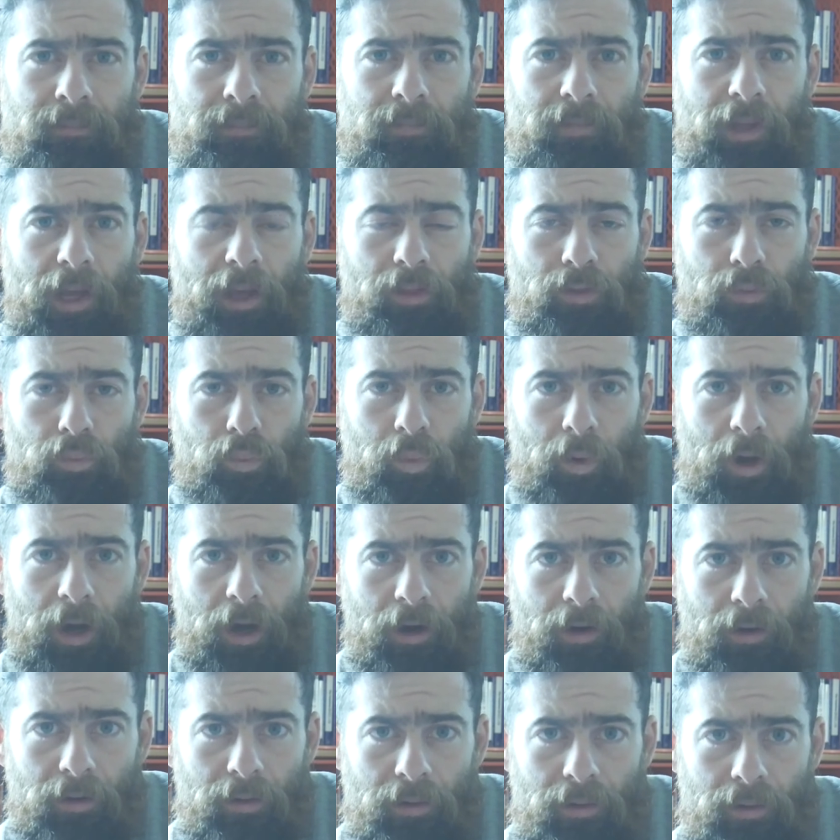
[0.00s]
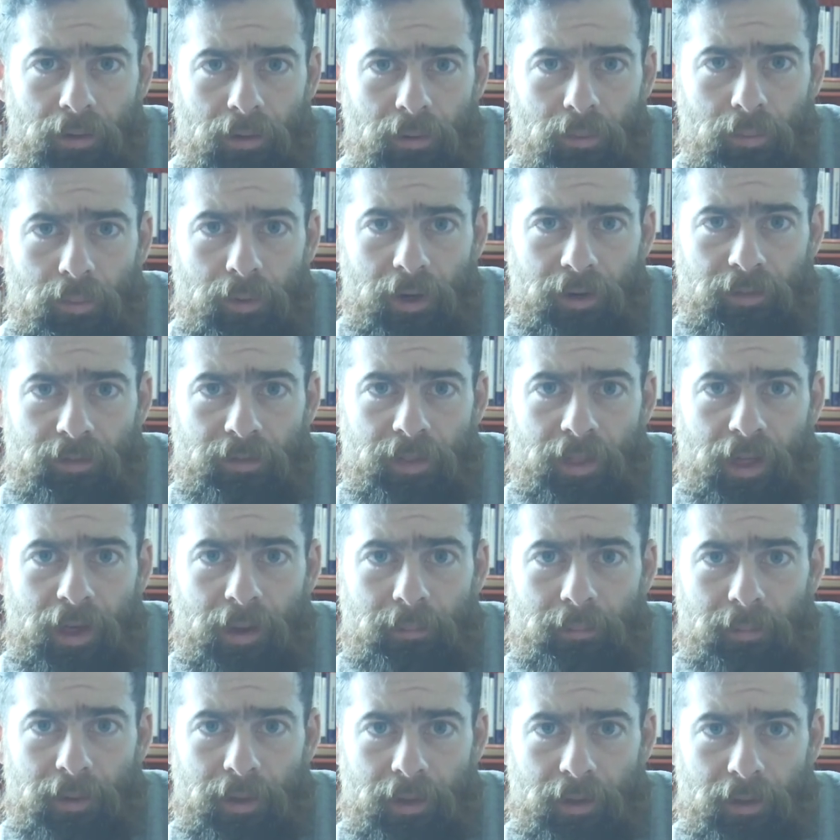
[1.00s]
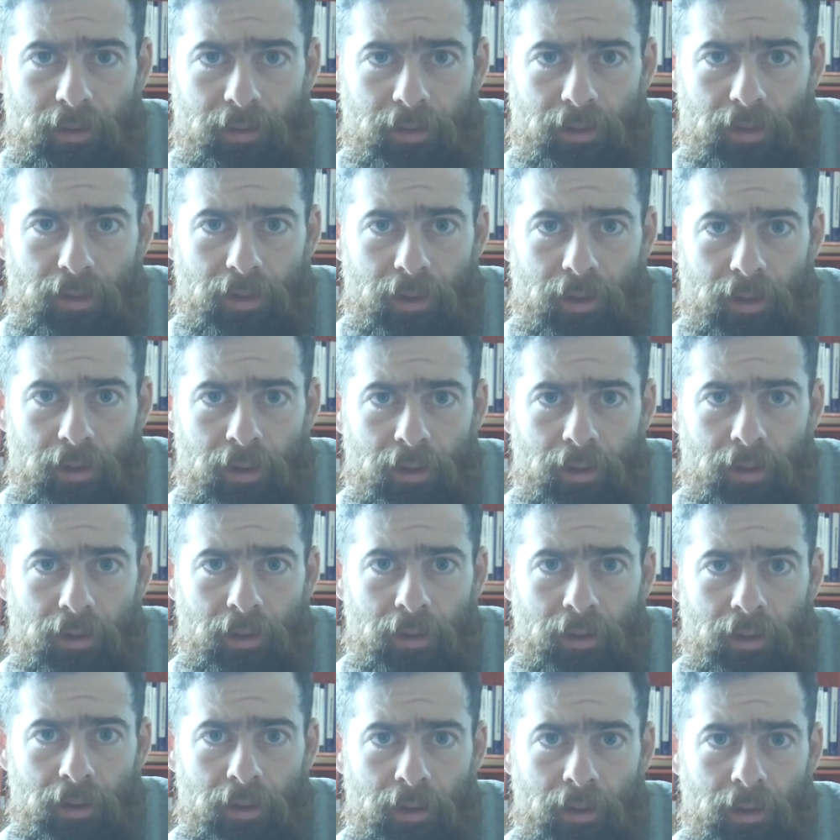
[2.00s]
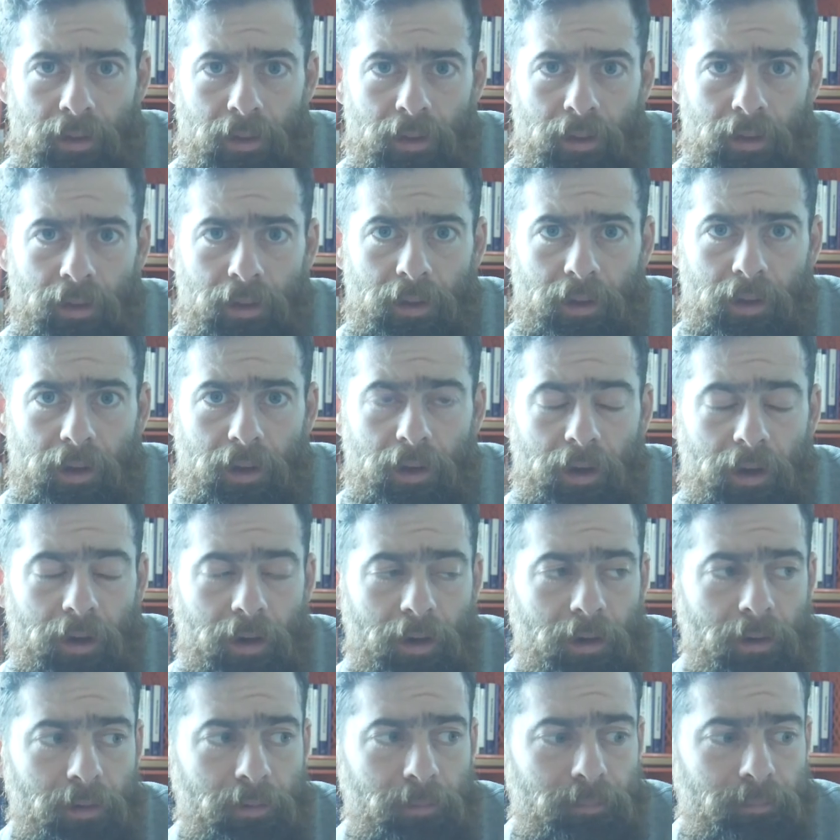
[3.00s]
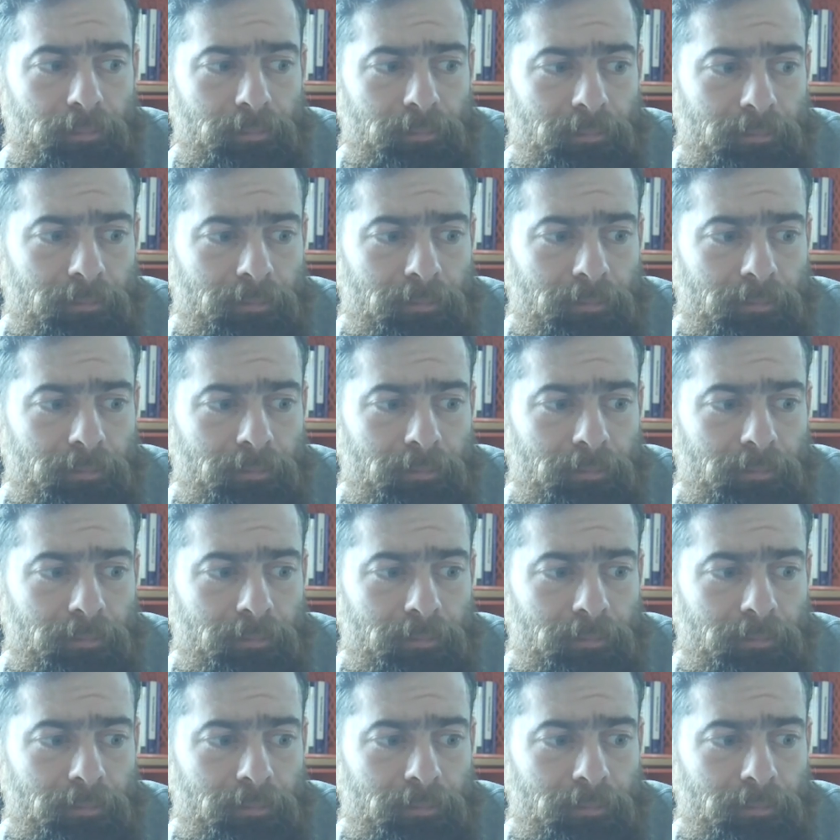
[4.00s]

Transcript: as well, whatever that means. Whatever